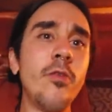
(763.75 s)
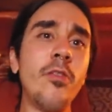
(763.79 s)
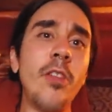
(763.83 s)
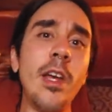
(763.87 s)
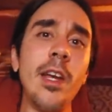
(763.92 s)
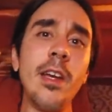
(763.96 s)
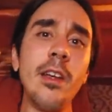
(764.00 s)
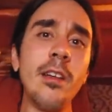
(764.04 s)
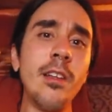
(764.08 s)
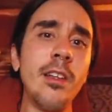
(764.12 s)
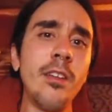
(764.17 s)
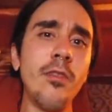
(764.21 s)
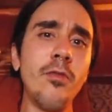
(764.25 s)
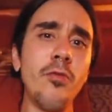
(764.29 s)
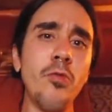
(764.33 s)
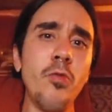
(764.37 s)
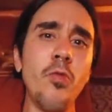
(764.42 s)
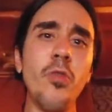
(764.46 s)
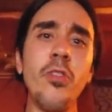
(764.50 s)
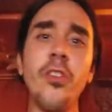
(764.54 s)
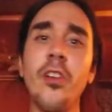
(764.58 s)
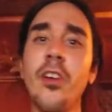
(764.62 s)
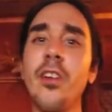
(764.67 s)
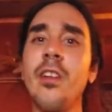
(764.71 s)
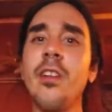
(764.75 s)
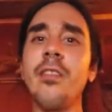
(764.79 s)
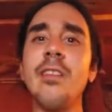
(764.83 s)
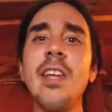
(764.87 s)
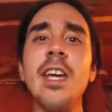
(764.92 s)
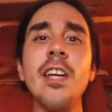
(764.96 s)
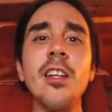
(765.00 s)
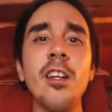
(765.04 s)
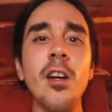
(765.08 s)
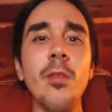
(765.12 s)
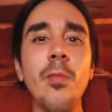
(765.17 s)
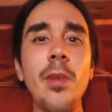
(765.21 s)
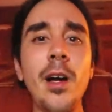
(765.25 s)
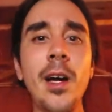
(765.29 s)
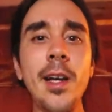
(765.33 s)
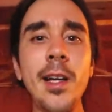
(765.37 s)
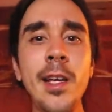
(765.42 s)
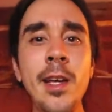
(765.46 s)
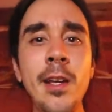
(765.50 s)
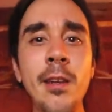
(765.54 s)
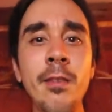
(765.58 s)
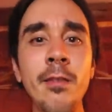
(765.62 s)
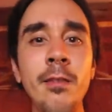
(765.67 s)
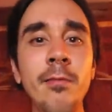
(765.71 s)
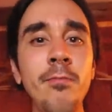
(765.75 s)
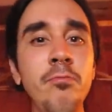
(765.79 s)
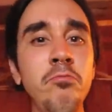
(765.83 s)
They're going to take our body.